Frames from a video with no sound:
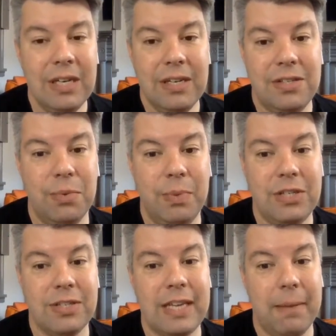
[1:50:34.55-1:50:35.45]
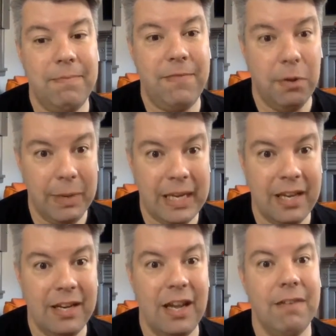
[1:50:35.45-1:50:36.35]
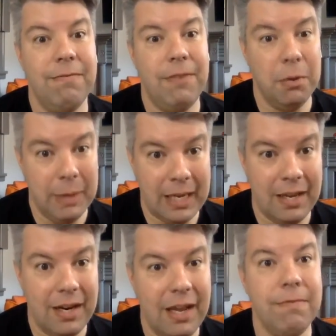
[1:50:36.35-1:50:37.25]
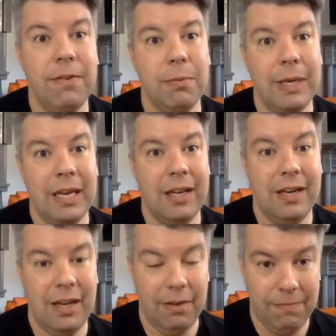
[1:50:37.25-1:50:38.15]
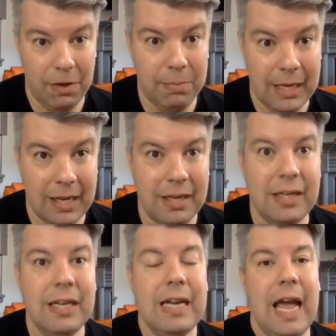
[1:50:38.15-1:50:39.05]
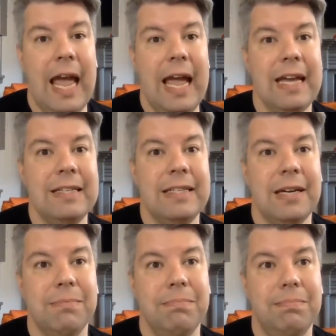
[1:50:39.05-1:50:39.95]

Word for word: So we just kept filming it and filming it and filming it and filming it. And um,